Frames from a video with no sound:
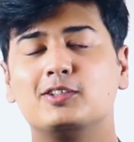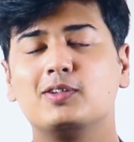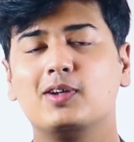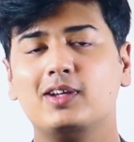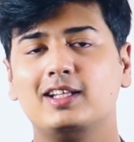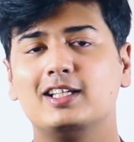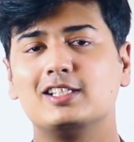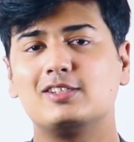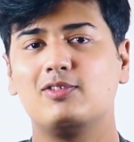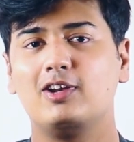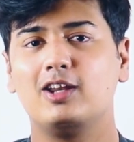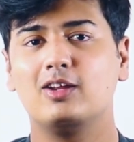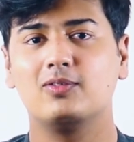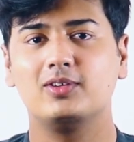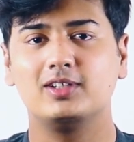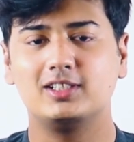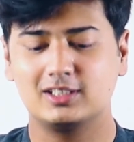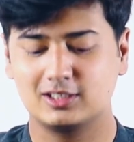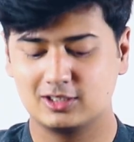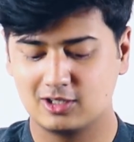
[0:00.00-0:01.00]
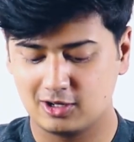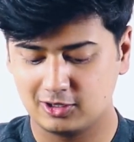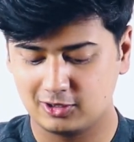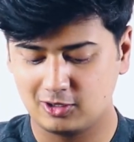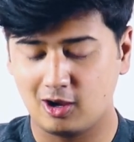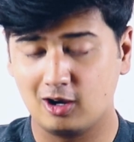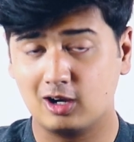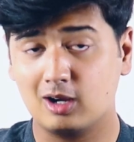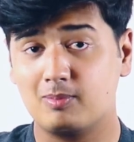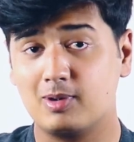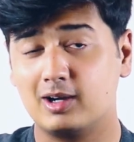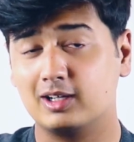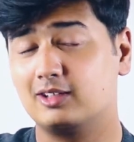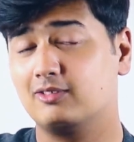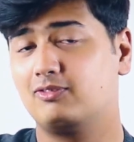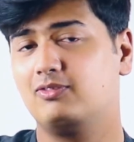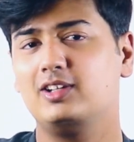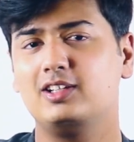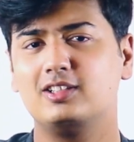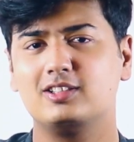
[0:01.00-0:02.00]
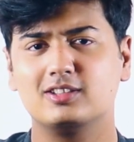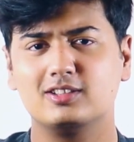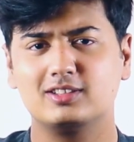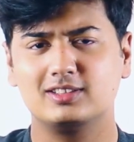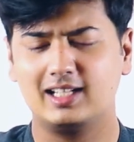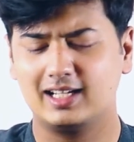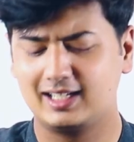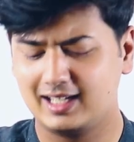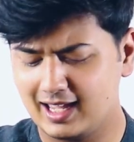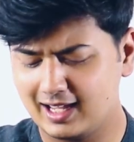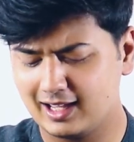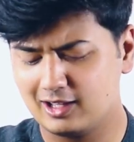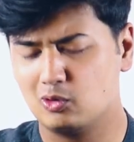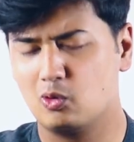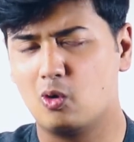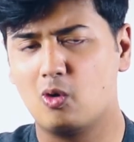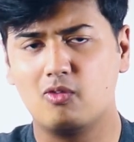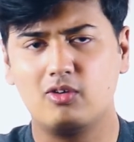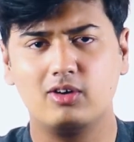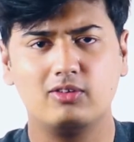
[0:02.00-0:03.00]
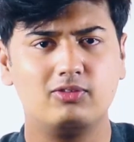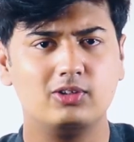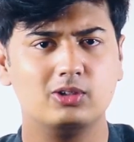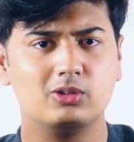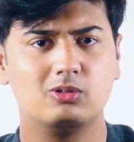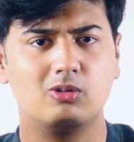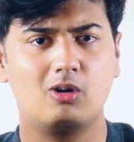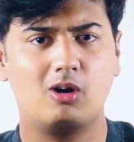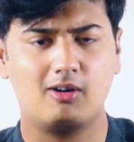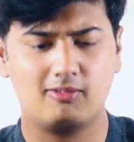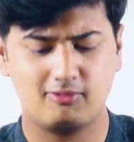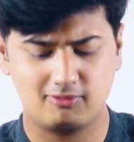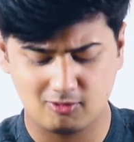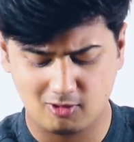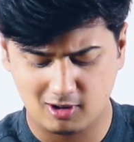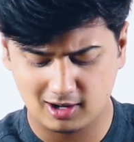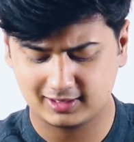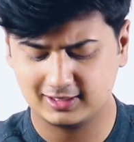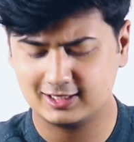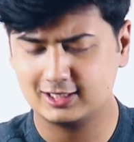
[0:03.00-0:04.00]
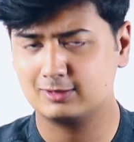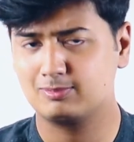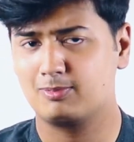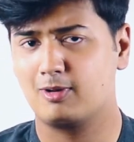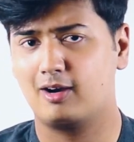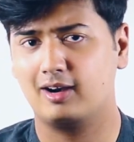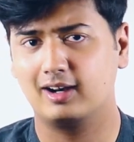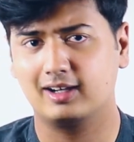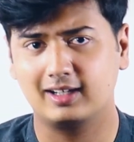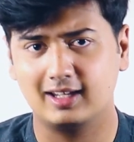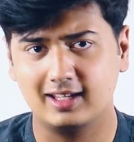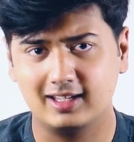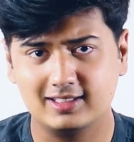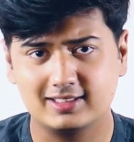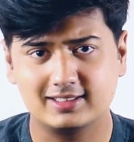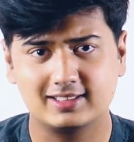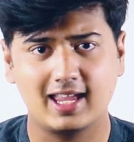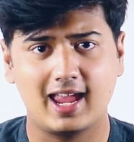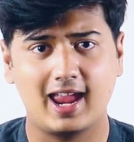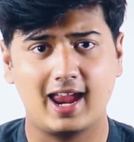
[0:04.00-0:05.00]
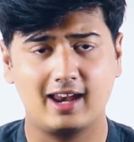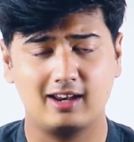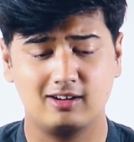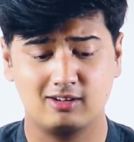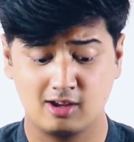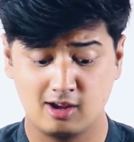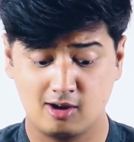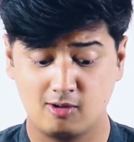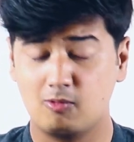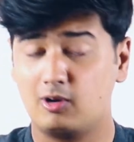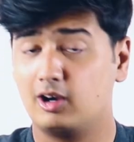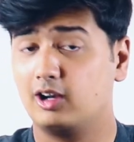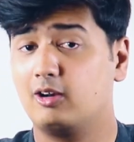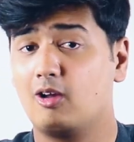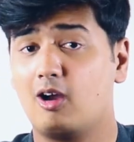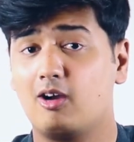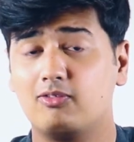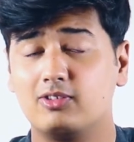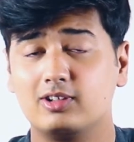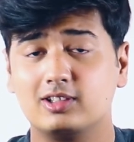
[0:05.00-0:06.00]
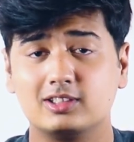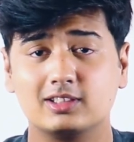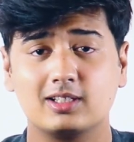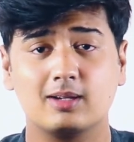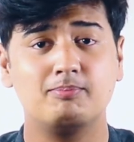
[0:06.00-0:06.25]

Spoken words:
So in this video, we're just going to talk about the features, like take an overview of what this product is and what it offers